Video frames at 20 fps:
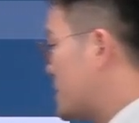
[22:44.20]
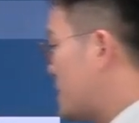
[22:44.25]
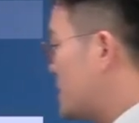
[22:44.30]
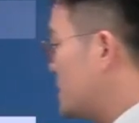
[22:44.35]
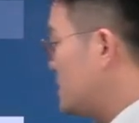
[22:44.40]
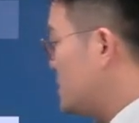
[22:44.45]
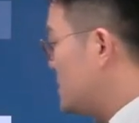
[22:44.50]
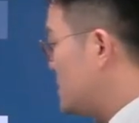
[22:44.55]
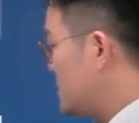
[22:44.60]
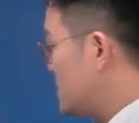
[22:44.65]

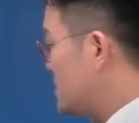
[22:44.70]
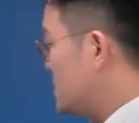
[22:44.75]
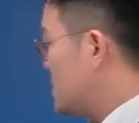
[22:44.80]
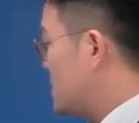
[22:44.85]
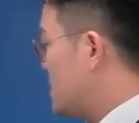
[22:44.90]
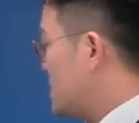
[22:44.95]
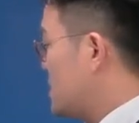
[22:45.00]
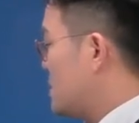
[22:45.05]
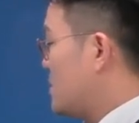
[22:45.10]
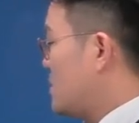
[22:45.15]

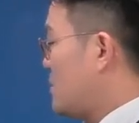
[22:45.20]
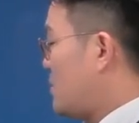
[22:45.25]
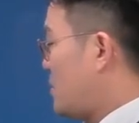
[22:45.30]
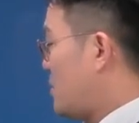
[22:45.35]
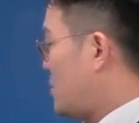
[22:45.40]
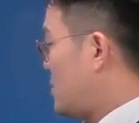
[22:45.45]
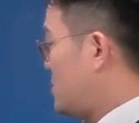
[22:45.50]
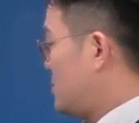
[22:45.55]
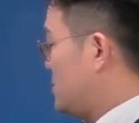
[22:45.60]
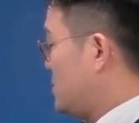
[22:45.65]
achieved,
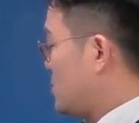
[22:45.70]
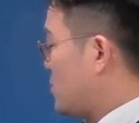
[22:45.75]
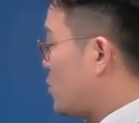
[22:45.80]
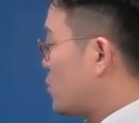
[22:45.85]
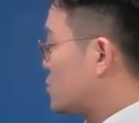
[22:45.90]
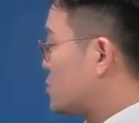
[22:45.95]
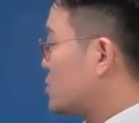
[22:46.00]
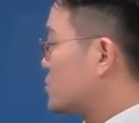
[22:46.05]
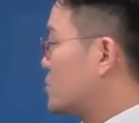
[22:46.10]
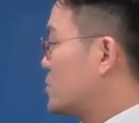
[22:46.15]
so no
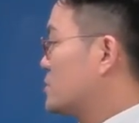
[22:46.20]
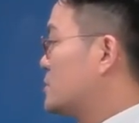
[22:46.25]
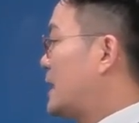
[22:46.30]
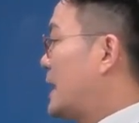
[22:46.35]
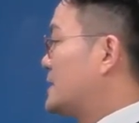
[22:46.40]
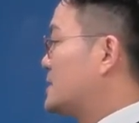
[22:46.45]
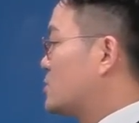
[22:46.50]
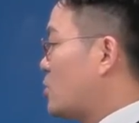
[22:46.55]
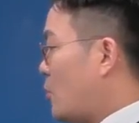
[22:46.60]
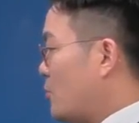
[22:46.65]

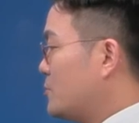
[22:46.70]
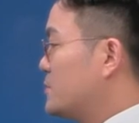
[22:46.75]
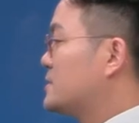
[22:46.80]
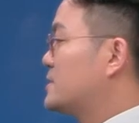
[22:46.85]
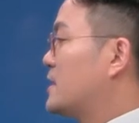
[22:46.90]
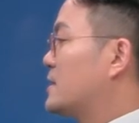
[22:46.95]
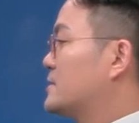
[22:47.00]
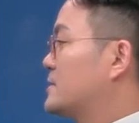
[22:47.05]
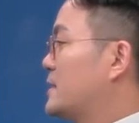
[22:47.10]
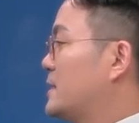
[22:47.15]
stability from the
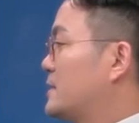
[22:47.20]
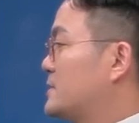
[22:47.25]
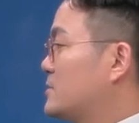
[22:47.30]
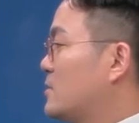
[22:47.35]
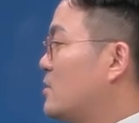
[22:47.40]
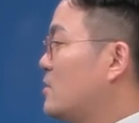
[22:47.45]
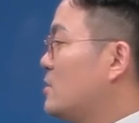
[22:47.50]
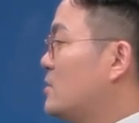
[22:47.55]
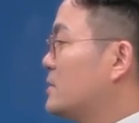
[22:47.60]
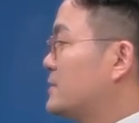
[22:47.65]
new
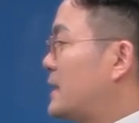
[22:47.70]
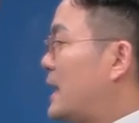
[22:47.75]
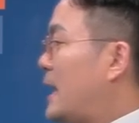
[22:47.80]
bone,